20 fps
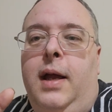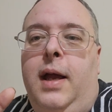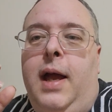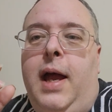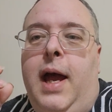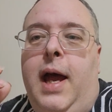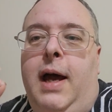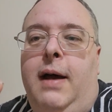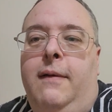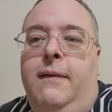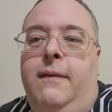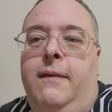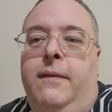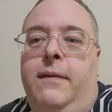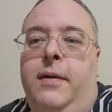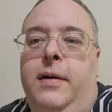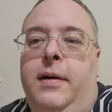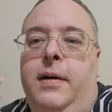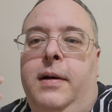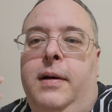have
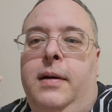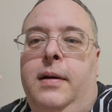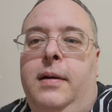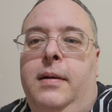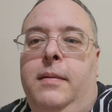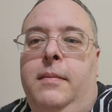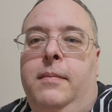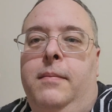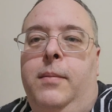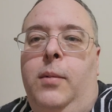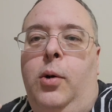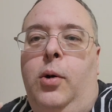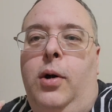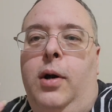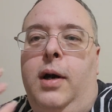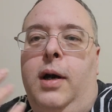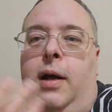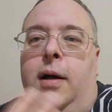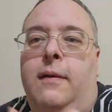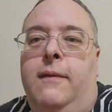
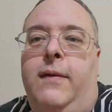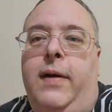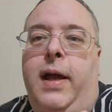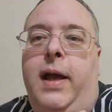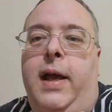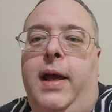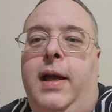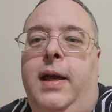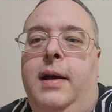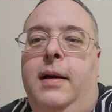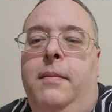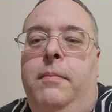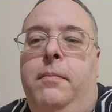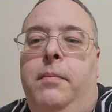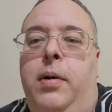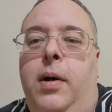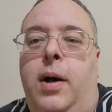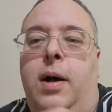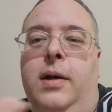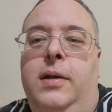more of a
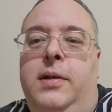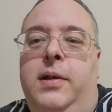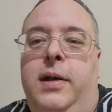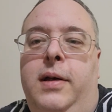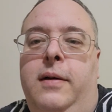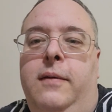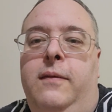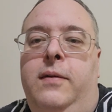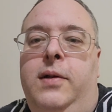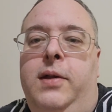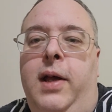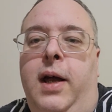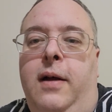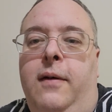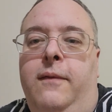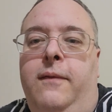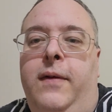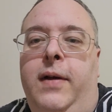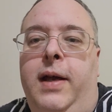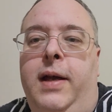positive
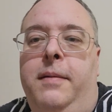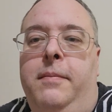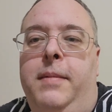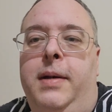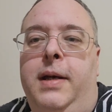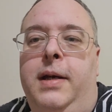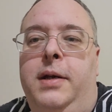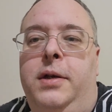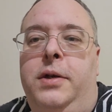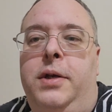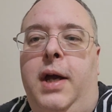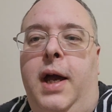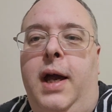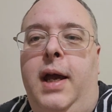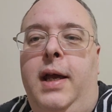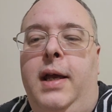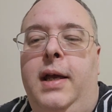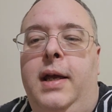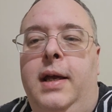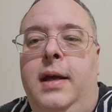self-image.
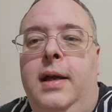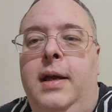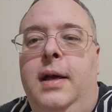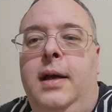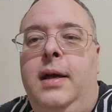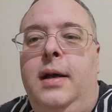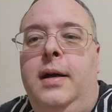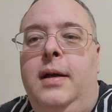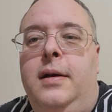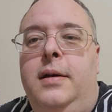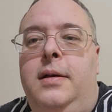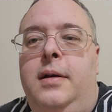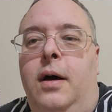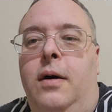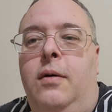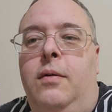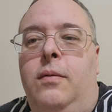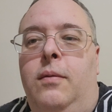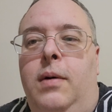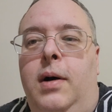I
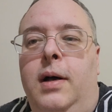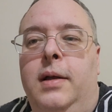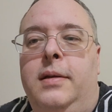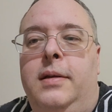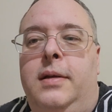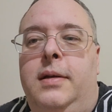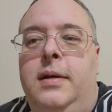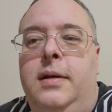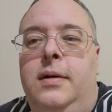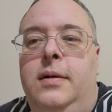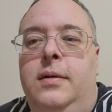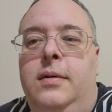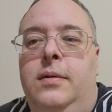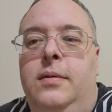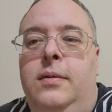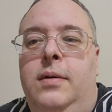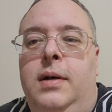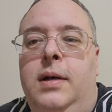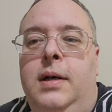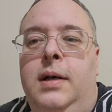don't want
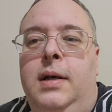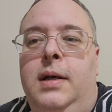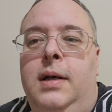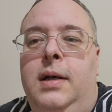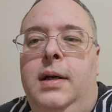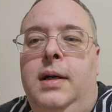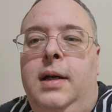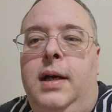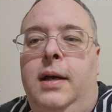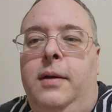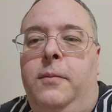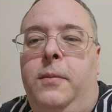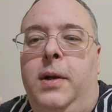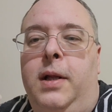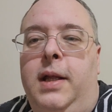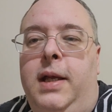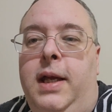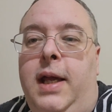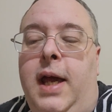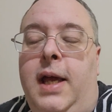to, in
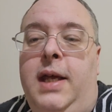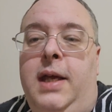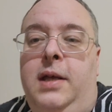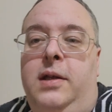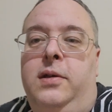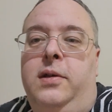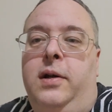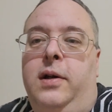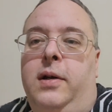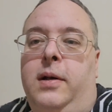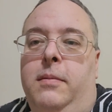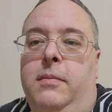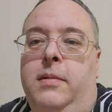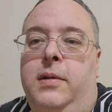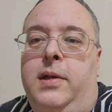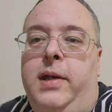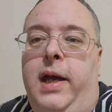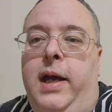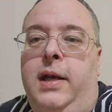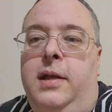really any
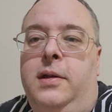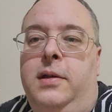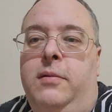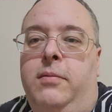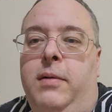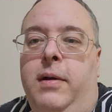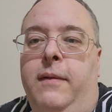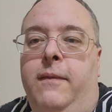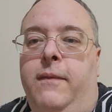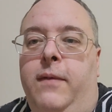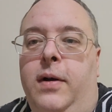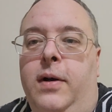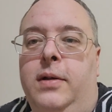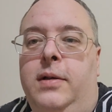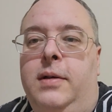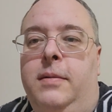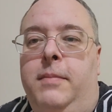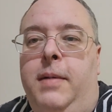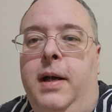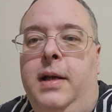circumstance, refer
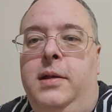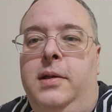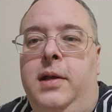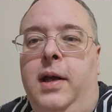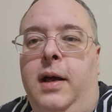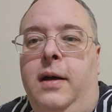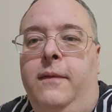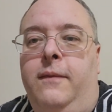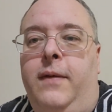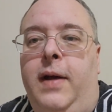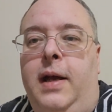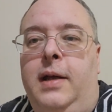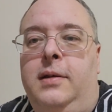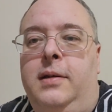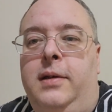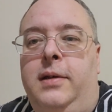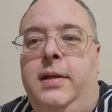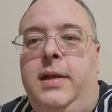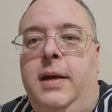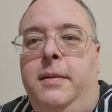to myself as
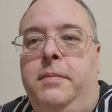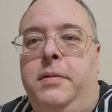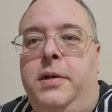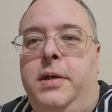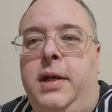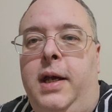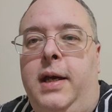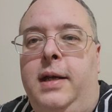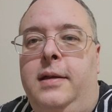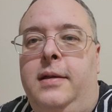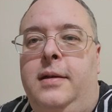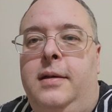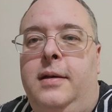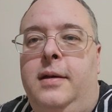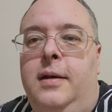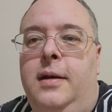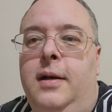a dipshit